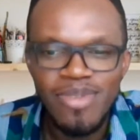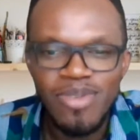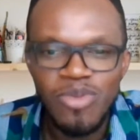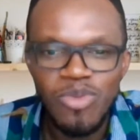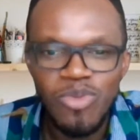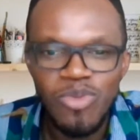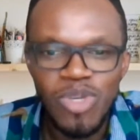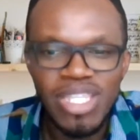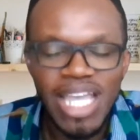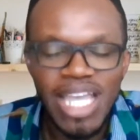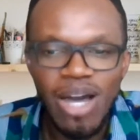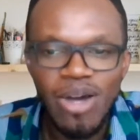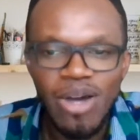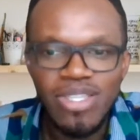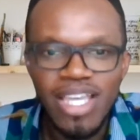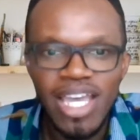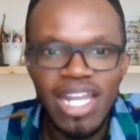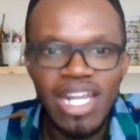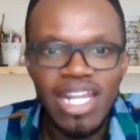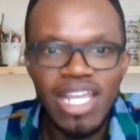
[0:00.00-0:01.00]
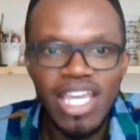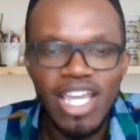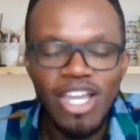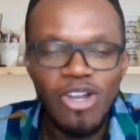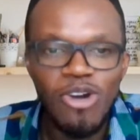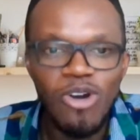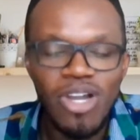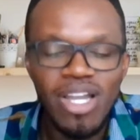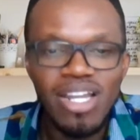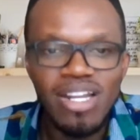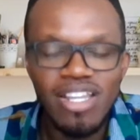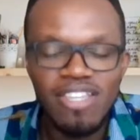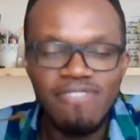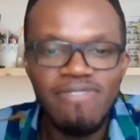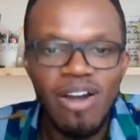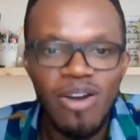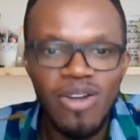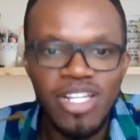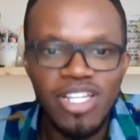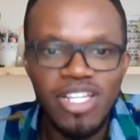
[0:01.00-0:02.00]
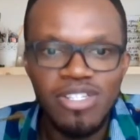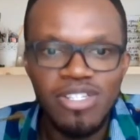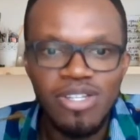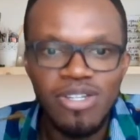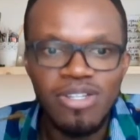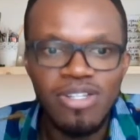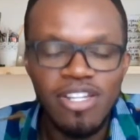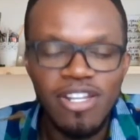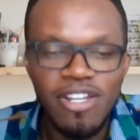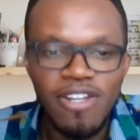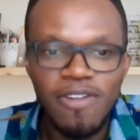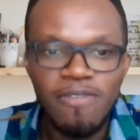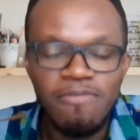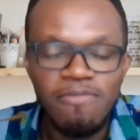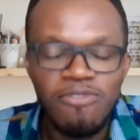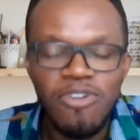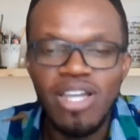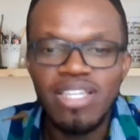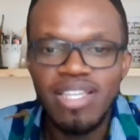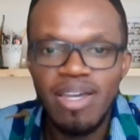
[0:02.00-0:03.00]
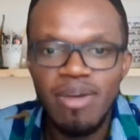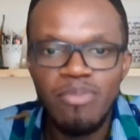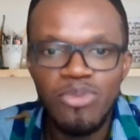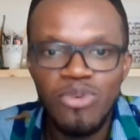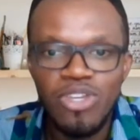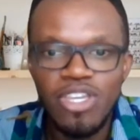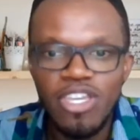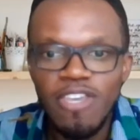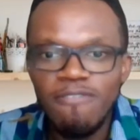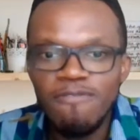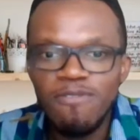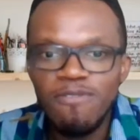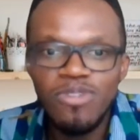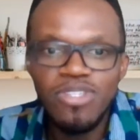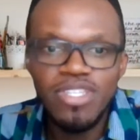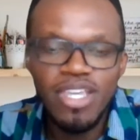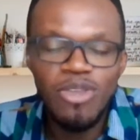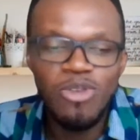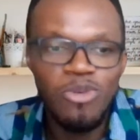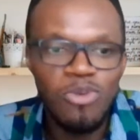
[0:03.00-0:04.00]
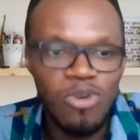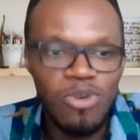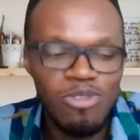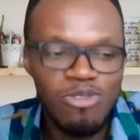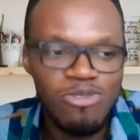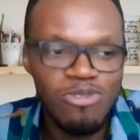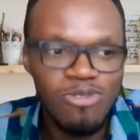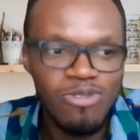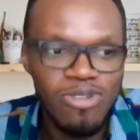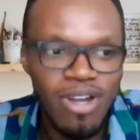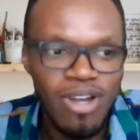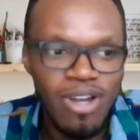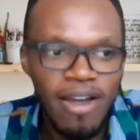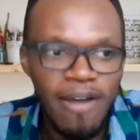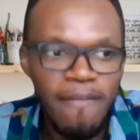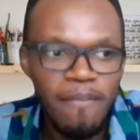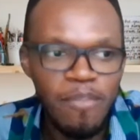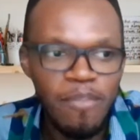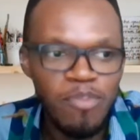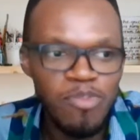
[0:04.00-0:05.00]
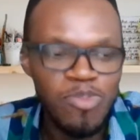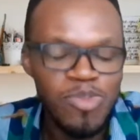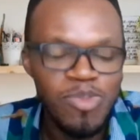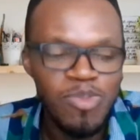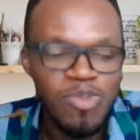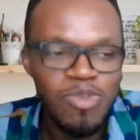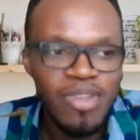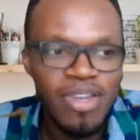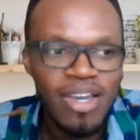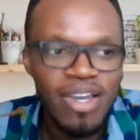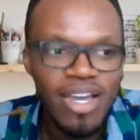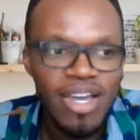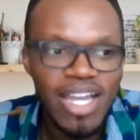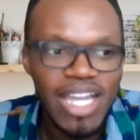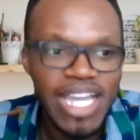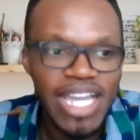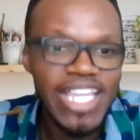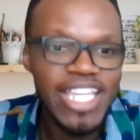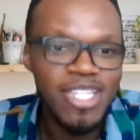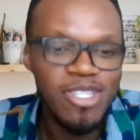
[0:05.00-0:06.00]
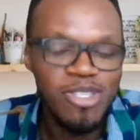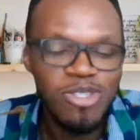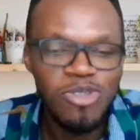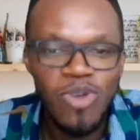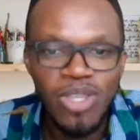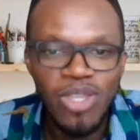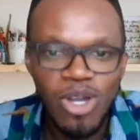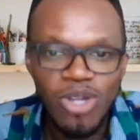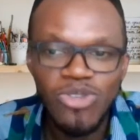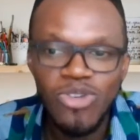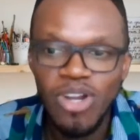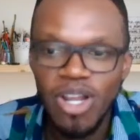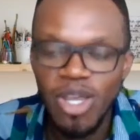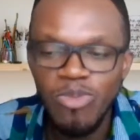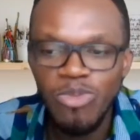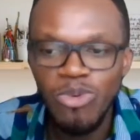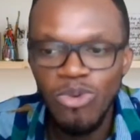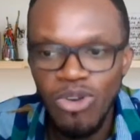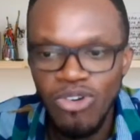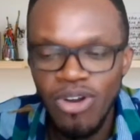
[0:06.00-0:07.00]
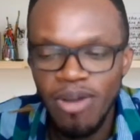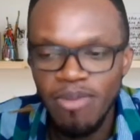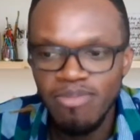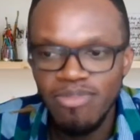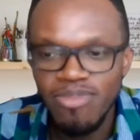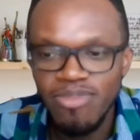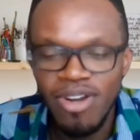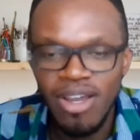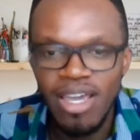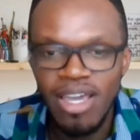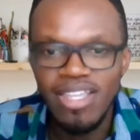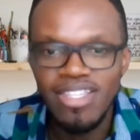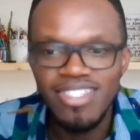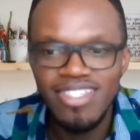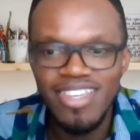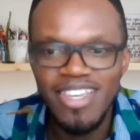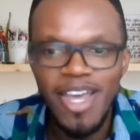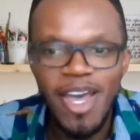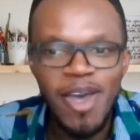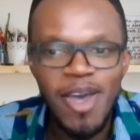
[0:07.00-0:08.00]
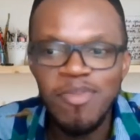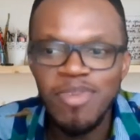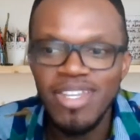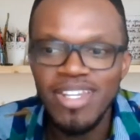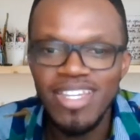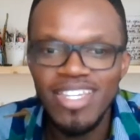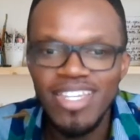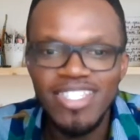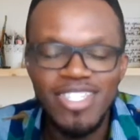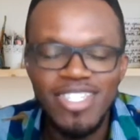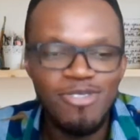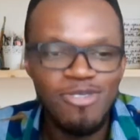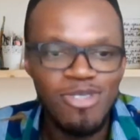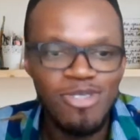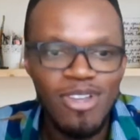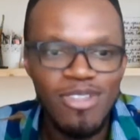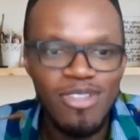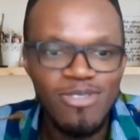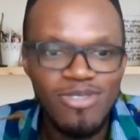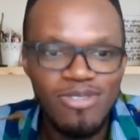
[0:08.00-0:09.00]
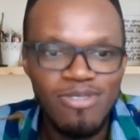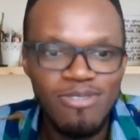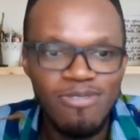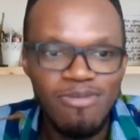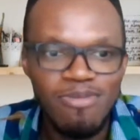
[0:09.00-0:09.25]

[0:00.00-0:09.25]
without any concrete foundation. For example, if you say you want to get into a doctorate program, right? I mean, it is not